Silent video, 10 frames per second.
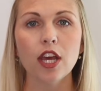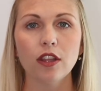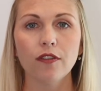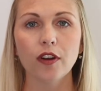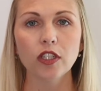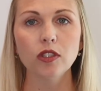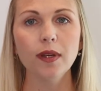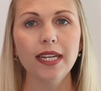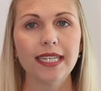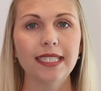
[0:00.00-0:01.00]
The first
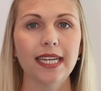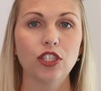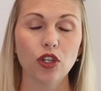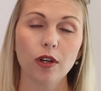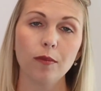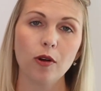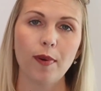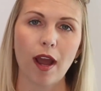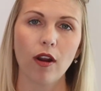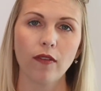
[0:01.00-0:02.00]
one is a durable
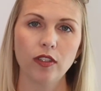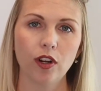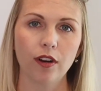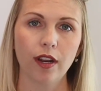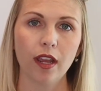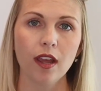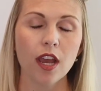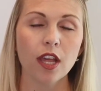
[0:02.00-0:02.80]
power of attorney.